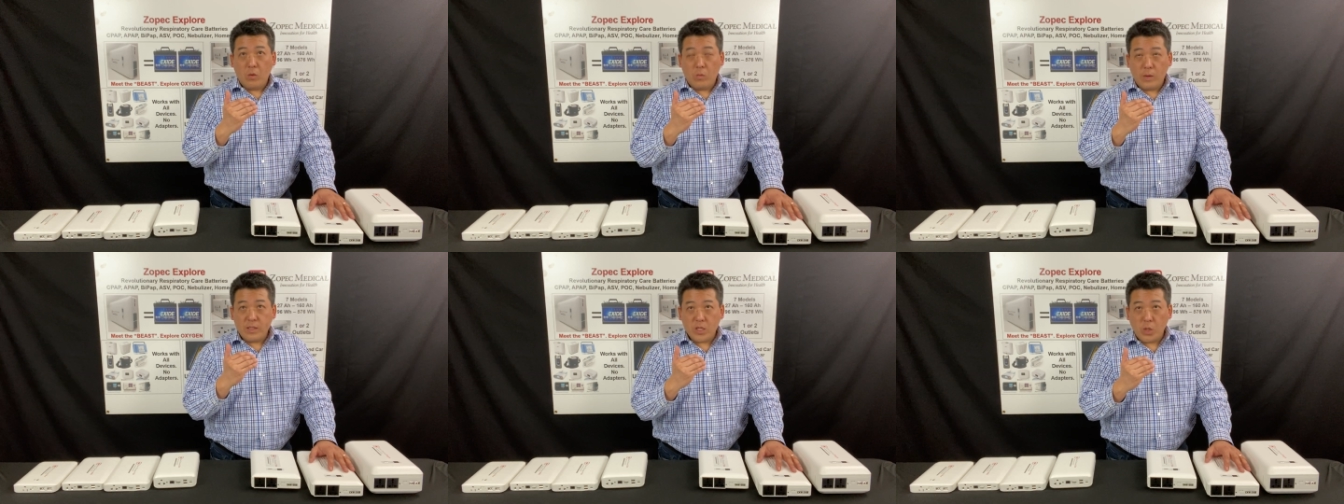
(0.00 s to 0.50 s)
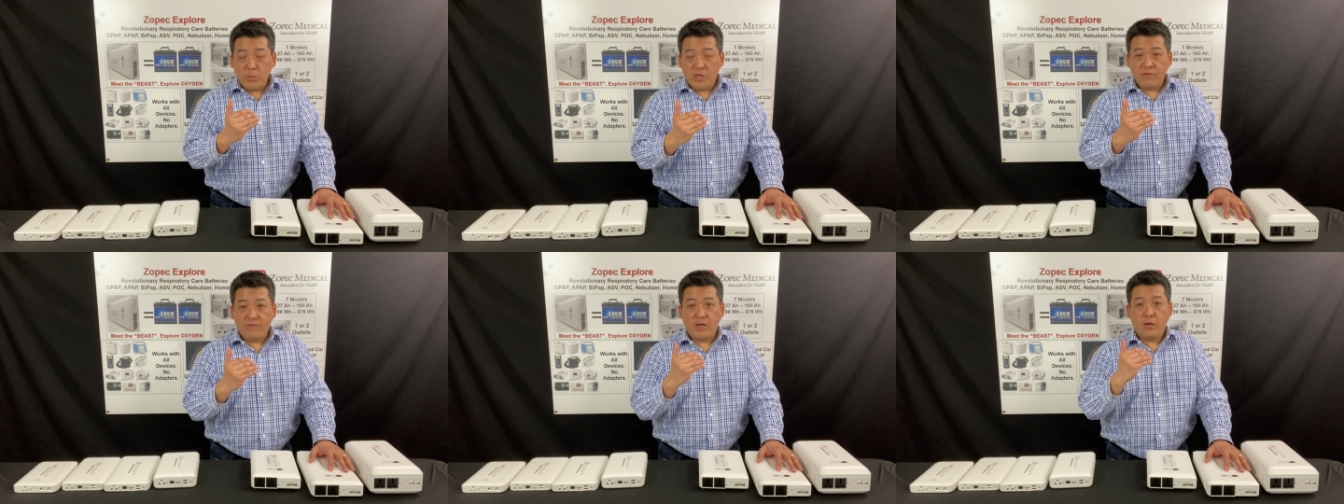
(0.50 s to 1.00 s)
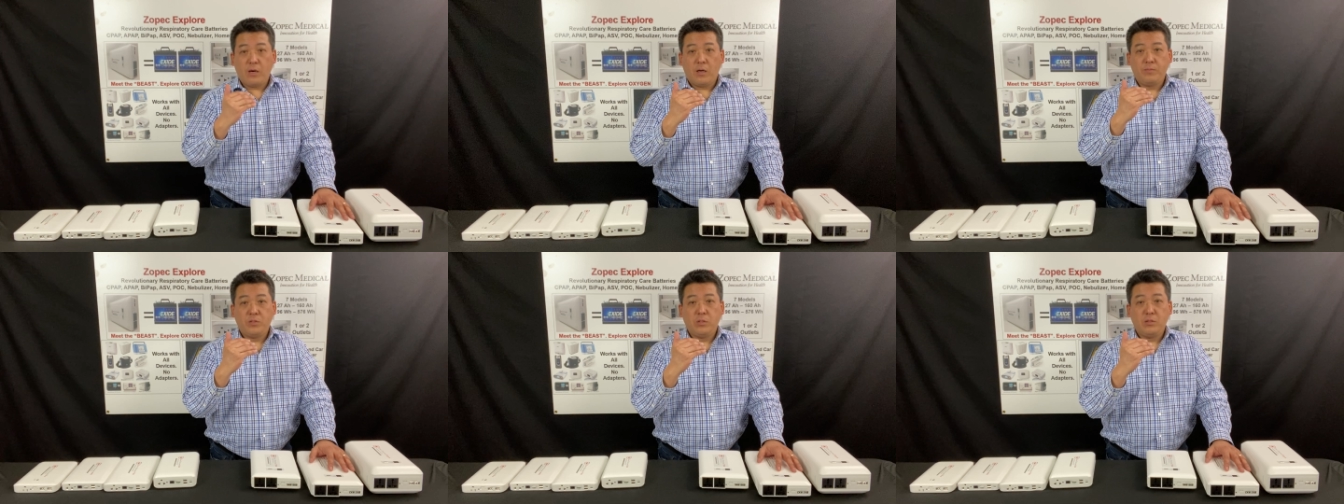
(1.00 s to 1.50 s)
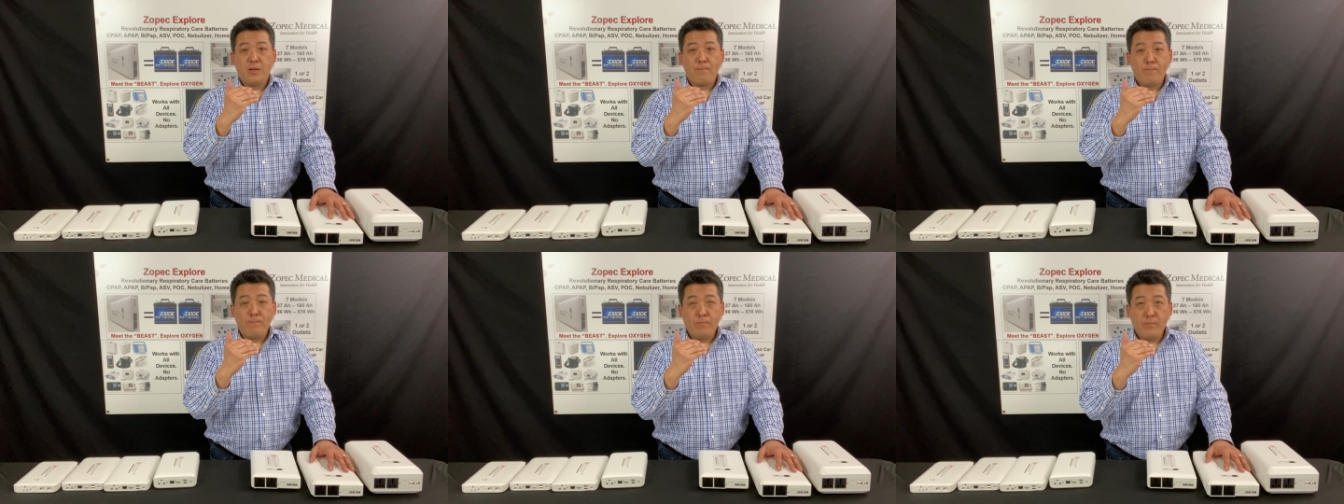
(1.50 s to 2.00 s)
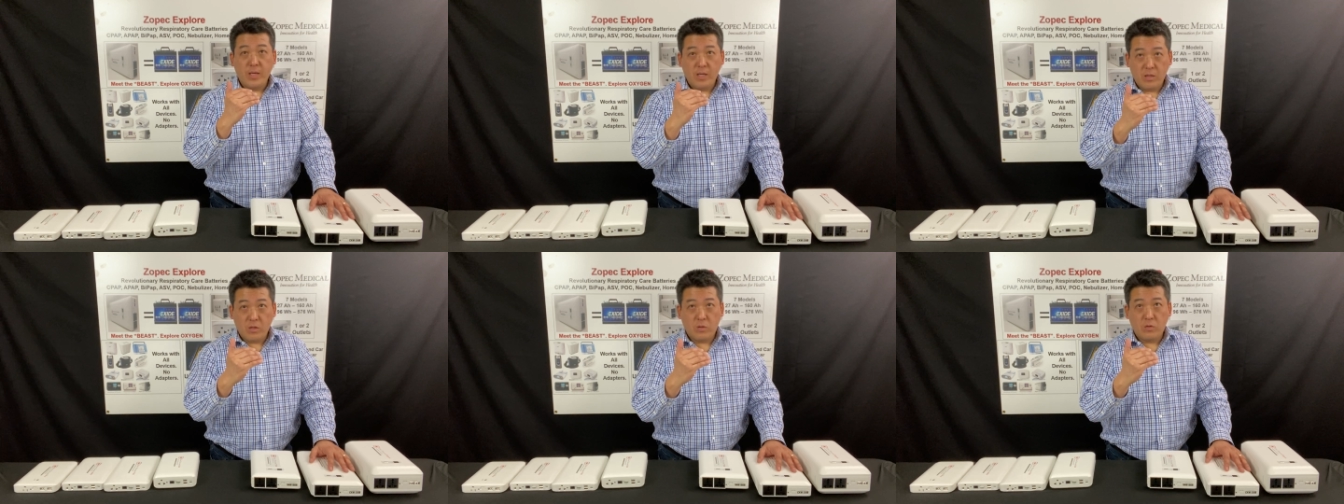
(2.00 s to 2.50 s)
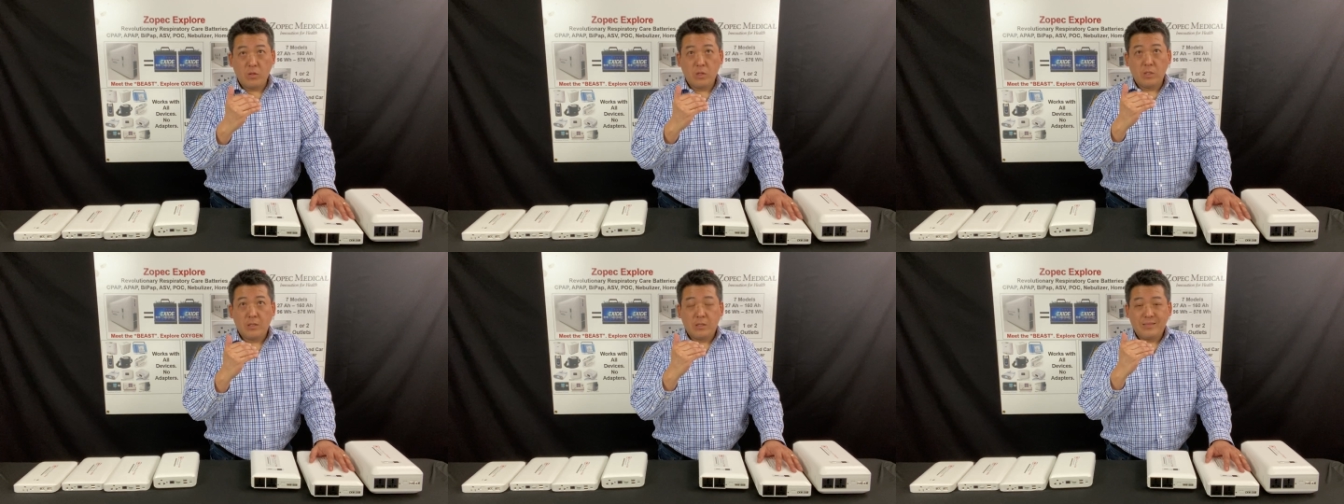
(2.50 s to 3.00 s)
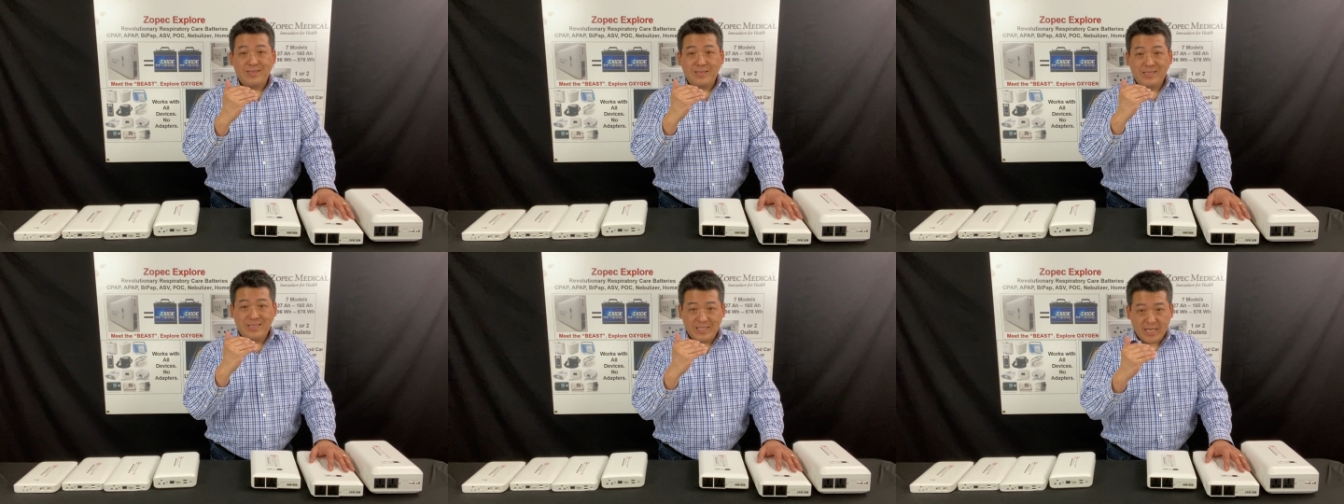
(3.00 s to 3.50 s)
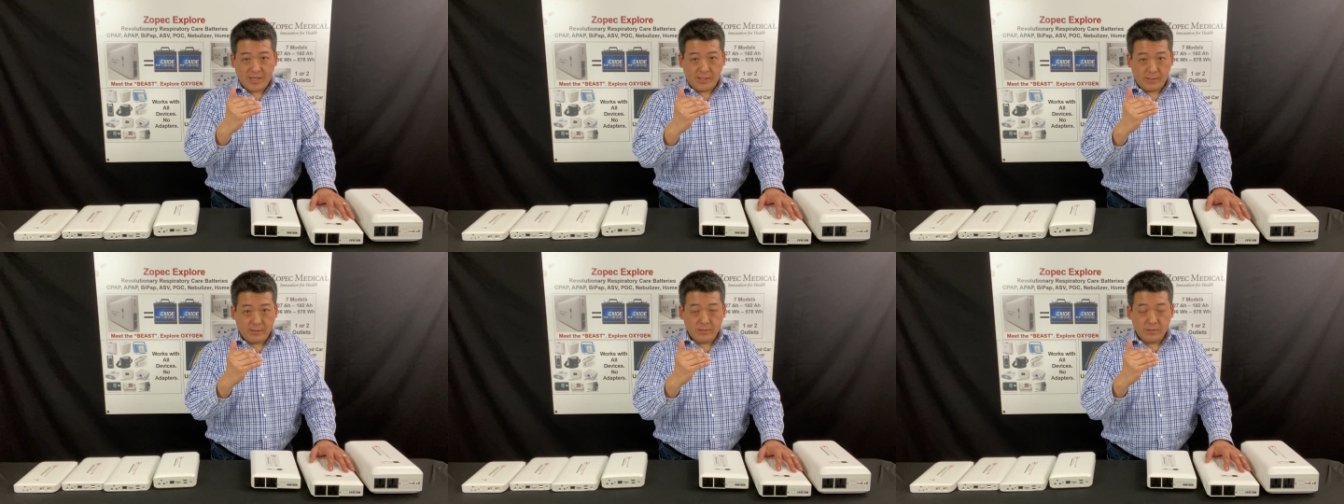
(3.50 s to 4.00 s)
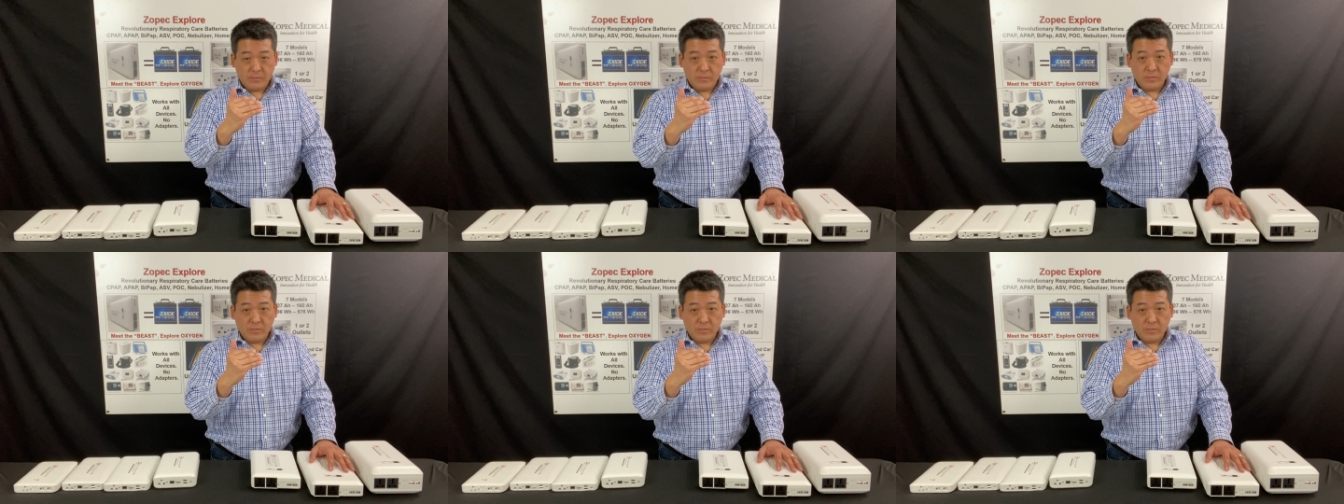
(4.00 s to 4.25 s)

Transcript: with humidifier up to the middle setting,